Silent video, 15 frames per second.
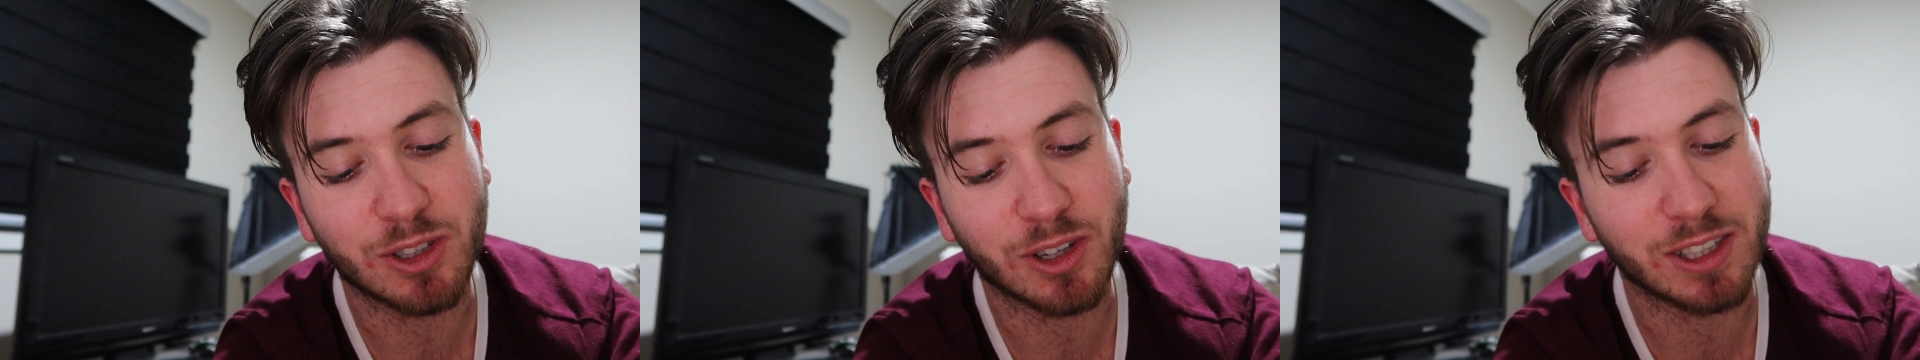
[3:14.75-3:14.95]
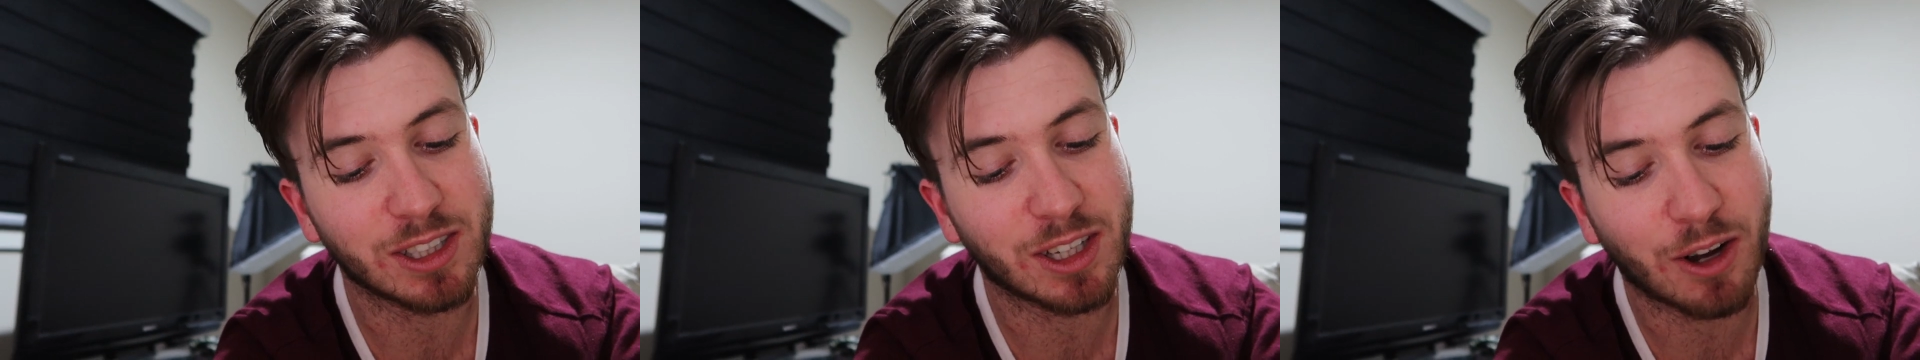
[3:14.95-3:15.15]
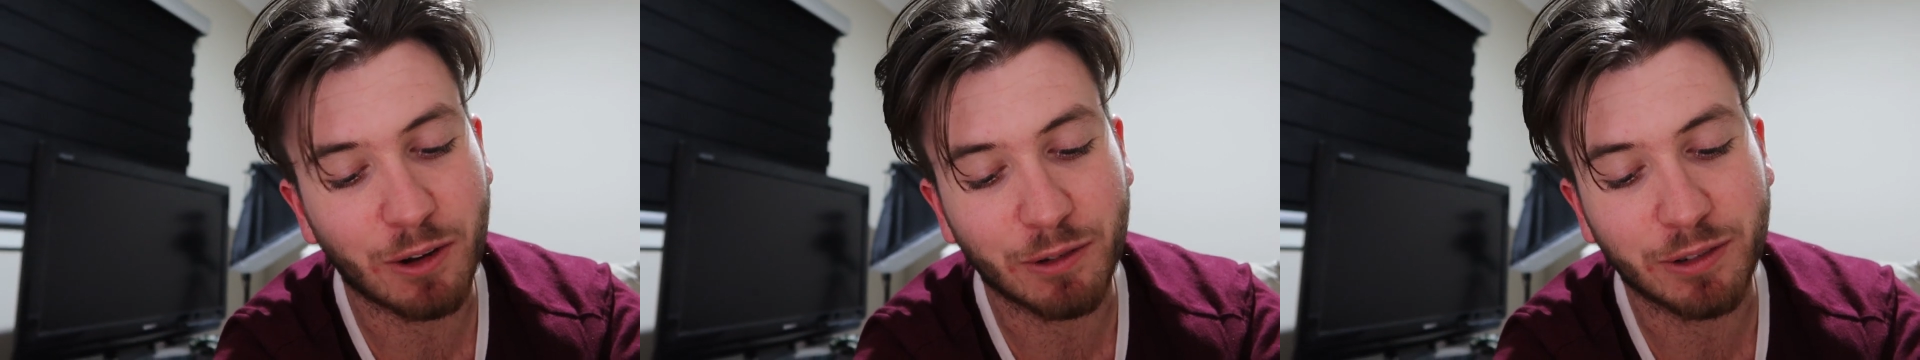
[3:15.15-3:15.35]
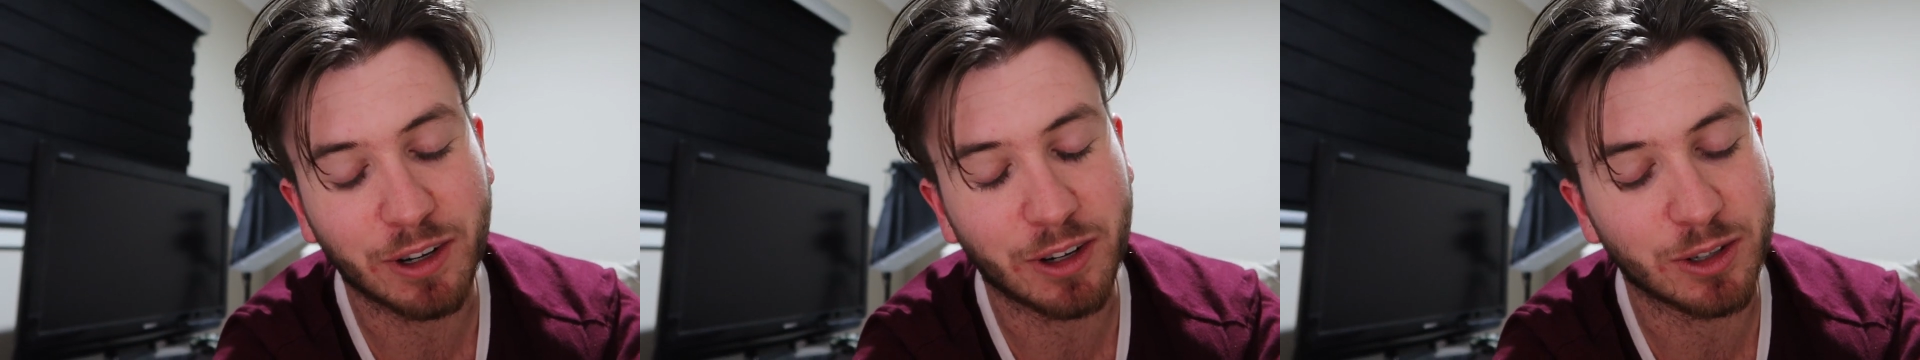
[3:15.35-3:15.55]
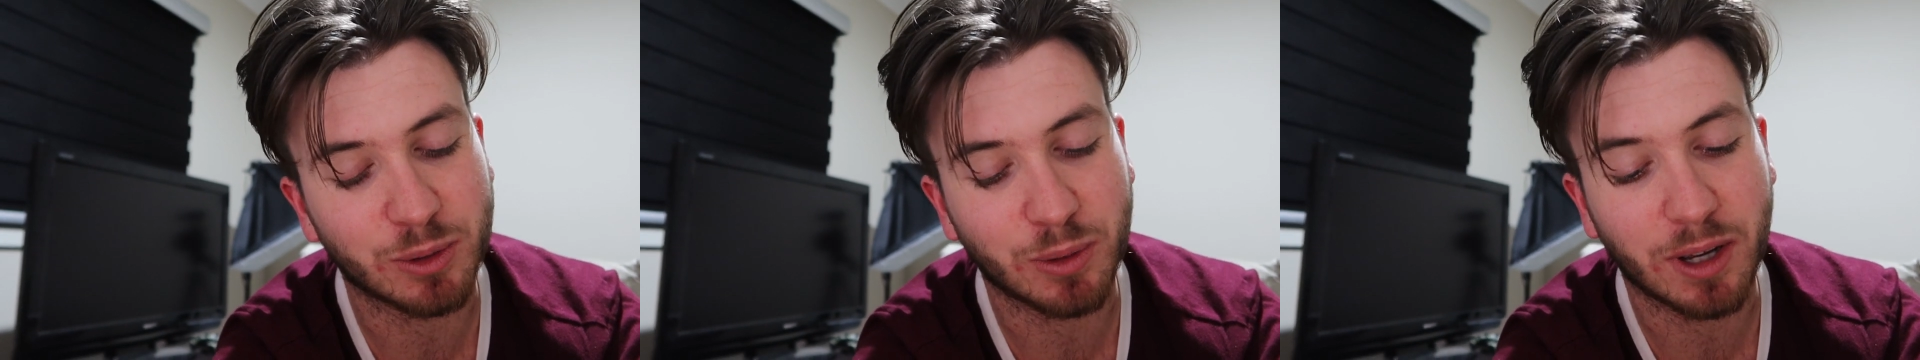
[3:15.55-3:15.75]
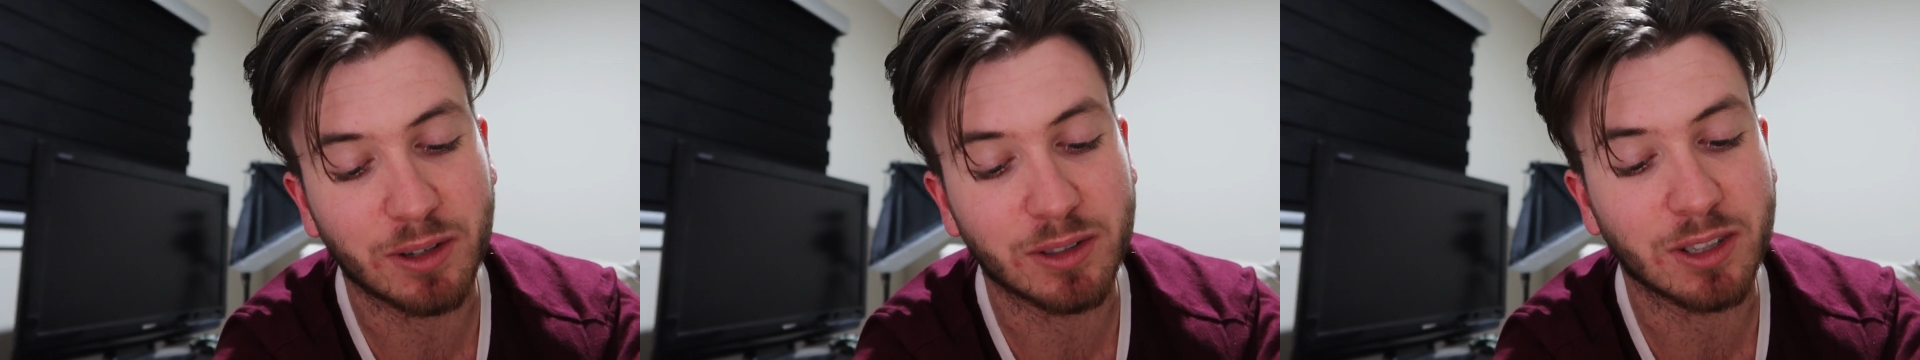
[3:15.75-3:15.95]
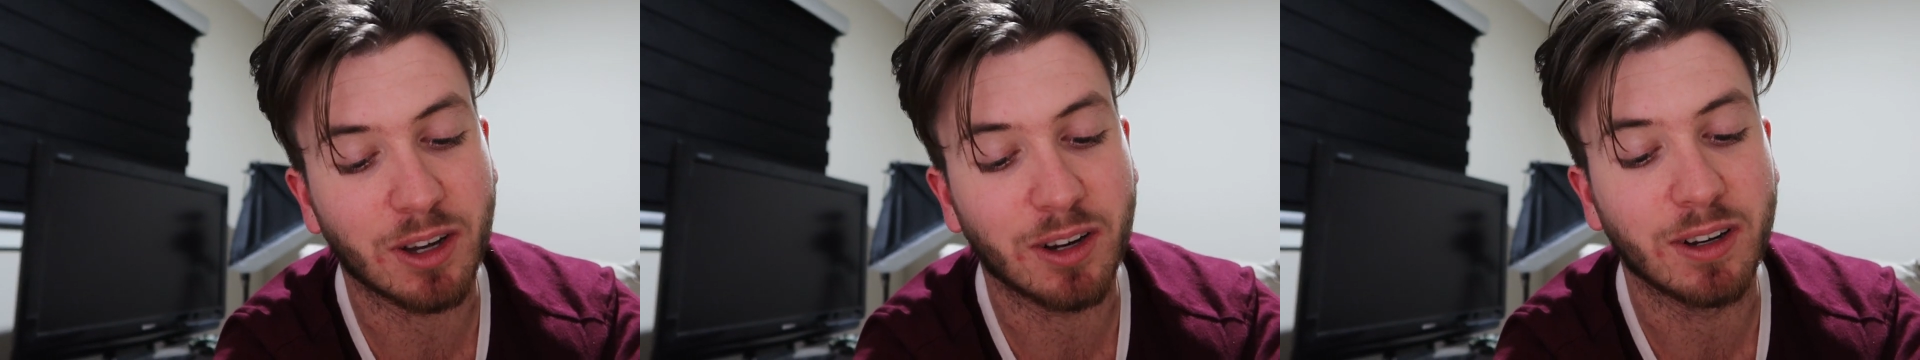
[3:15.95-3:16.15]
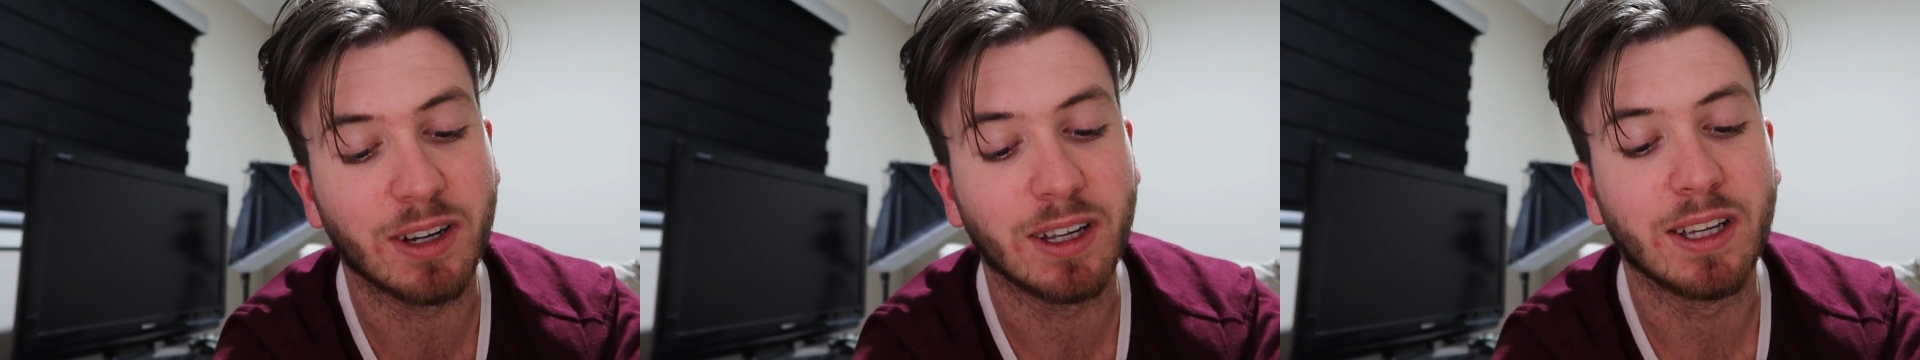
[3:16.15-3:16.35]
so he's a cult figure as well.
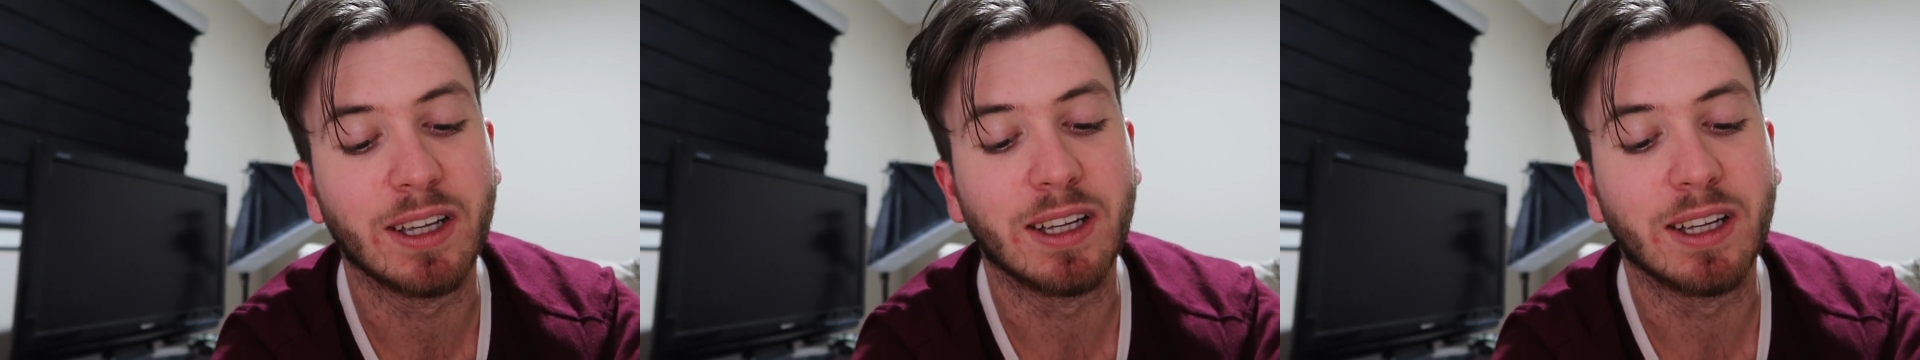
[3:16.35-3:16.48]
So